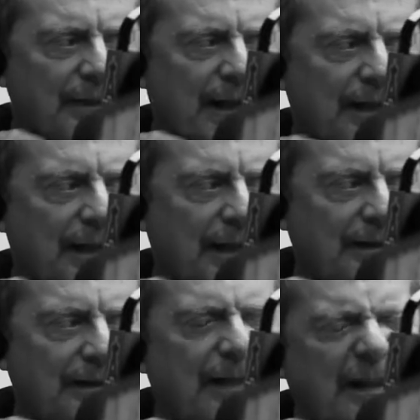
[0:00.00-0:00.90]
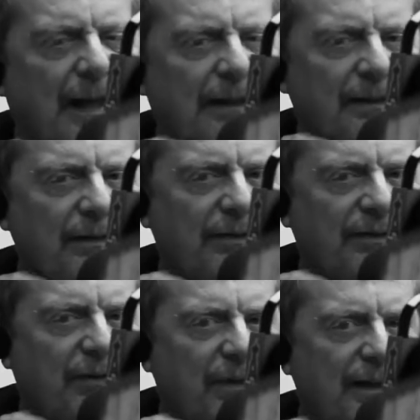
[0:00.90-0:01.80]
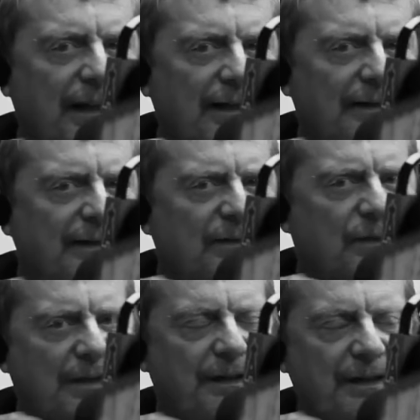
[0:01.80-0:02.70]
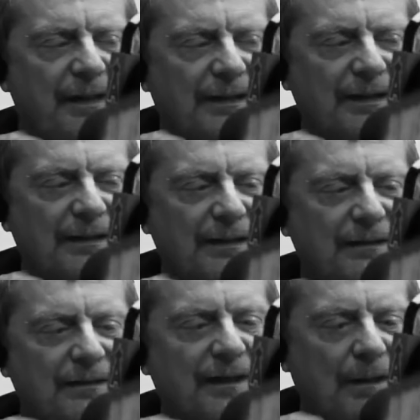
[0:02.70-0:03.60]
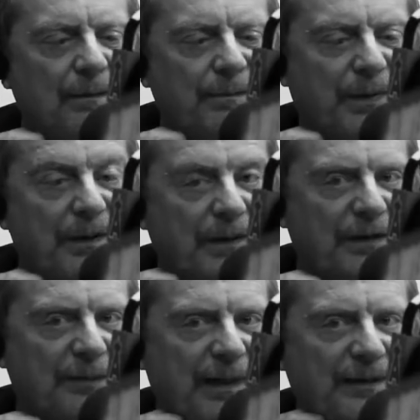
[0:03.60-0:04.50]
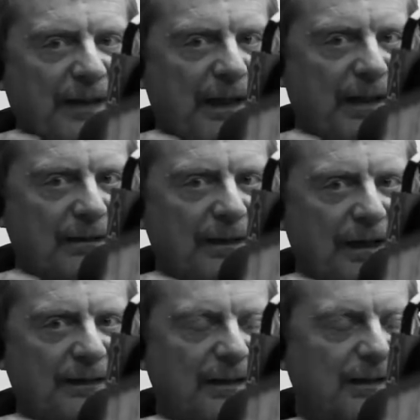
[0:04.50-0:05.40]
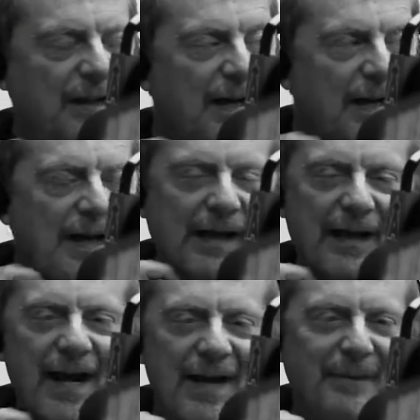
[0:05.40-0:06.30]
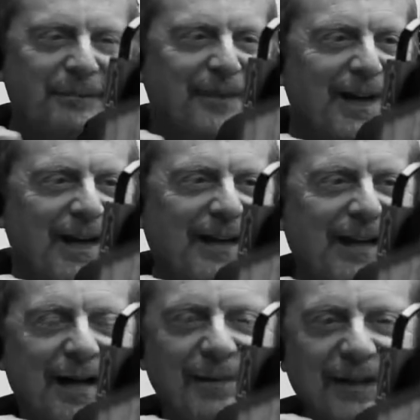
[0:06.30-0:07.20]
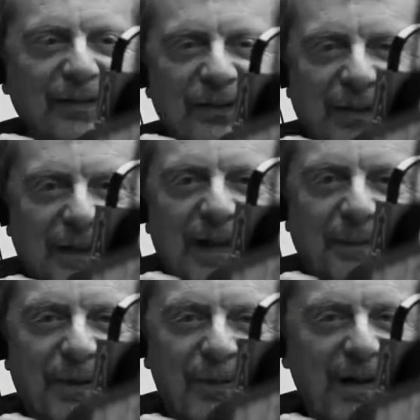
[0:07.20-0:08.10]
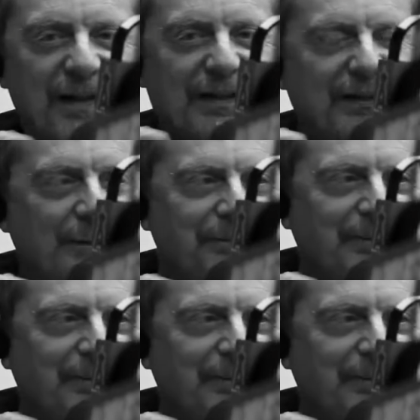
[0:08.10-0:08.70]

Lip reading: I says, I think I can do a story on it. He says, what do you need? I says, you know, pretty good expense account. And cut me loose for a couple of weeks.